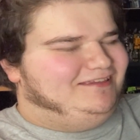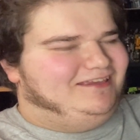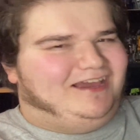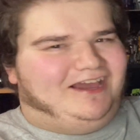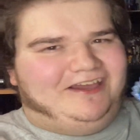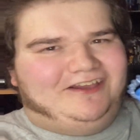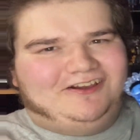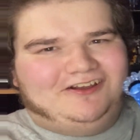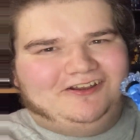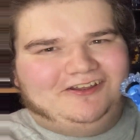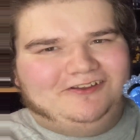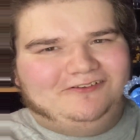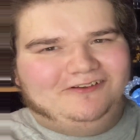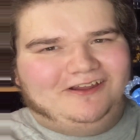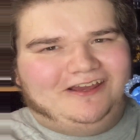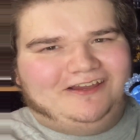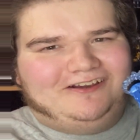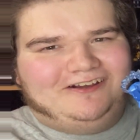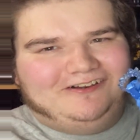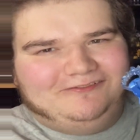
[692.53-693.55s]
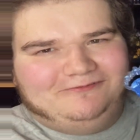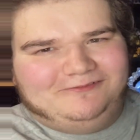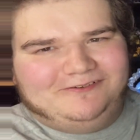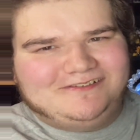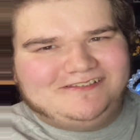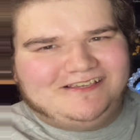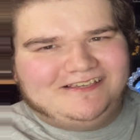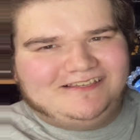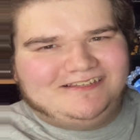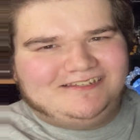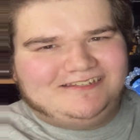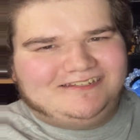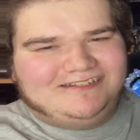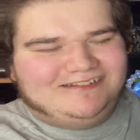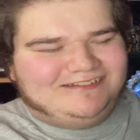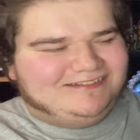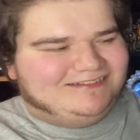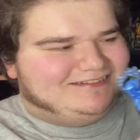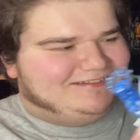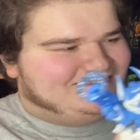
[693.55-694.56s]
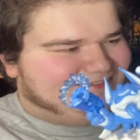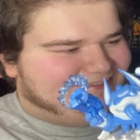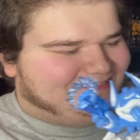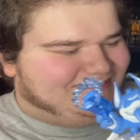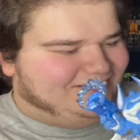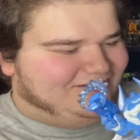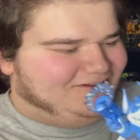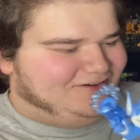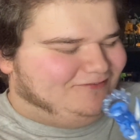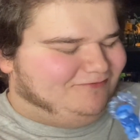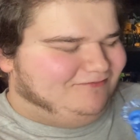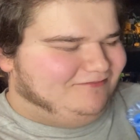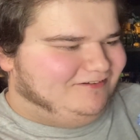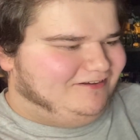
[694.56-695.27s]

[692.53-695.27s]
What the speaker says: I couldn't resist, you know.